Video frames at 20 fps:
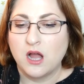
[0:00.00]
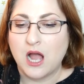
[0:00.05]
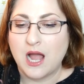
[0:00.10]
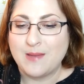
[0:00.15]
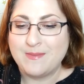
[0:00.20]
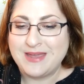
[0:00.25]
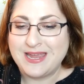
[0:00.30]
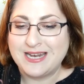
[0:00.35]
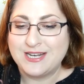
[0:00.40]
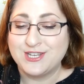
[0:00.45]

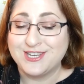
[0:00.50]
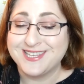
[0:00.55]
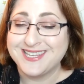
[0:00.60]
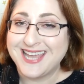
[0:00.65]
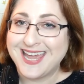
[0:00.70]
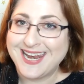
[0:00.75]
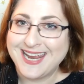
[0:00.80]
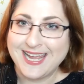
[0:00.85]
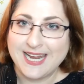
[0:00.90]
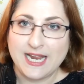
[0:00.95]
I mean, just
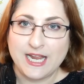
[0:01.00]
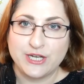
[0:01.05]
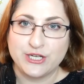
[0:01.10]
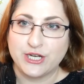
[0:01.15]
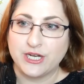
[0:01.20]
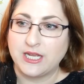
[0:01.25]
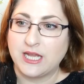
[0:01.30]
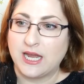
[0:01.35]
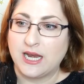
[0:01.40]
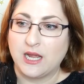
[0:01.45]
getting an
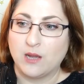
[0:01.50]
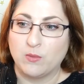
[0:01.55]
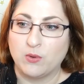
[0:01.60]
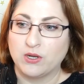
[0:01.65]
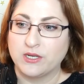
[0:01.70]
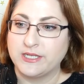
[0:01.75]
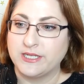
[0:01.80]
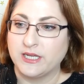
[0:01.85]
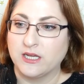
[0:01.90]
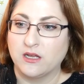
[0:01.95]
agent and getting a
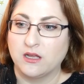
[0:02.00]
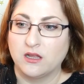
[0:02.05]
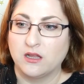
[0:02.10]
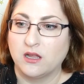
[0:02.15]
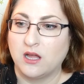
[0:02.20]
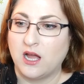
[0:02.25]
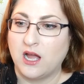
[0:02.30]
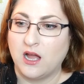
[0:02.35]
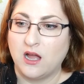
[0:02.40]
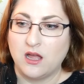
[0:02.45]
book
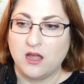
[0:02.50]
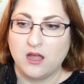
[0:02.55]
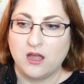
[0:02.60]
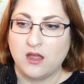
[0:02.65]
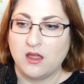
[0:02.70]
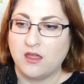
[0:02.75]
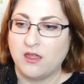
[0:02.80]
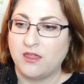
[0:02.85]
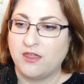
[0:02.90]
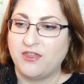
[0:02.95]
deal,
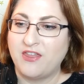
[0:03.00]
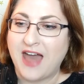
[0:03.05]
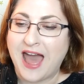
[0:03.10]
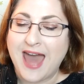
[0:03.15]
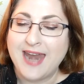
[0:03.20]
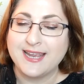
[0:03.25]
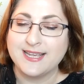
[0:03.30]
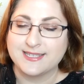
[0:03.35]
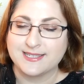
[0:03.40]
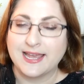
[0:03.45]

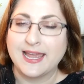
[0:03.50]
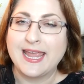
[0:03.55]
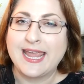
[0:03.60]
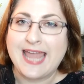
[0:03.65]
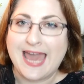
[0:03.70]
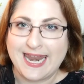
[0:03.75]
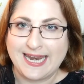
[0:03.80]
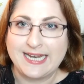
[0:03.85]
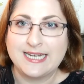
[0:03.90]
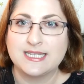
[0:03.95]
that is like
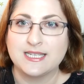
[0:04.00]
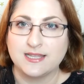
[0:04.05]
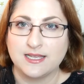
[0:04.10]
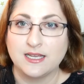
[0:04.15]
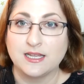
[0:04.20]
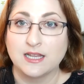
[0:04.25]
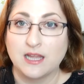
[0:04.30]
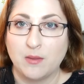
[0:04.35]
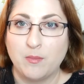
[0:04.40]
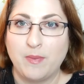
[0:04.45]
getting to
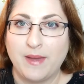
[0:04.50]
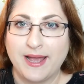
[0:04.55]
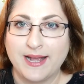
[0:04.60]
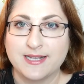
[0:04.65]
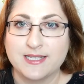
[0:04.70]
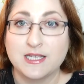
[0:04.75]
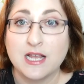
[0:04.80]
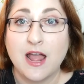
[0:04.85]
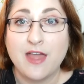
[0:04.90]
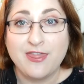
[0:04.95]
the
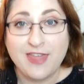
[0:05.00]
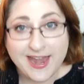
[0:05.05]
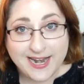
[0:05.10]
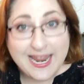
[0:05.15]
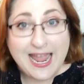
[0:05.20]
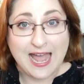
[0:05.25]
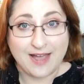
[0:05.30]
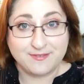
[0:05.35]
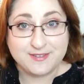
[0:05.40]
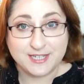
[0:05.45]
Olympics. Then
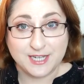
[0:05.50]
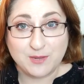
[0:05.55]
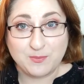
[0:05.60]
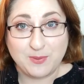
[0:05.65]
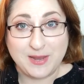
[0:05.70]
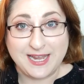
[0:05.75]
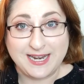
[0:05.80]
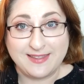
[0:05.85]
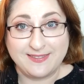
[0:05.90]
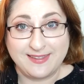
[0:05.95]
you have to
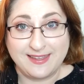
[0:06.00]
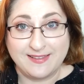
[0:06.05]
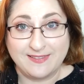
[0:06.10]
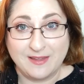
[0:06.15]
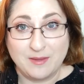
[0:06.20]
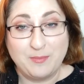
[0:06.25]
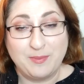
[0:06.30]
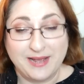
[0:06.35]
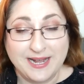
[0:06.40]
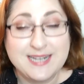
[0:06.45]
compete in the
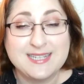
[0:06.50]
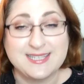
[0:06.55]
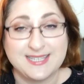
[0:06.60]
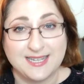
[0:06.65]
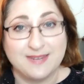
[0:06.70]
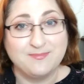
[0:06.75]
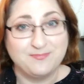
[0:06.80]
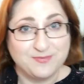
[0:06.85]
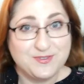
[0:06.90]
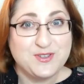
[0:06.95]
Olympics,
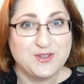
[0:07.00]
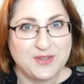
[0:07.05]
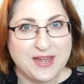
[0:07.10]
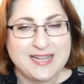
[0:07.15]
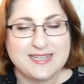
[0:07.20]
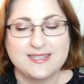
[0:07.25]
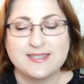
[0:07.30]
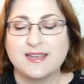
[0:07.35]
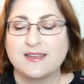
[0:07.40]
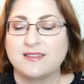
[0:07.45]
and so that's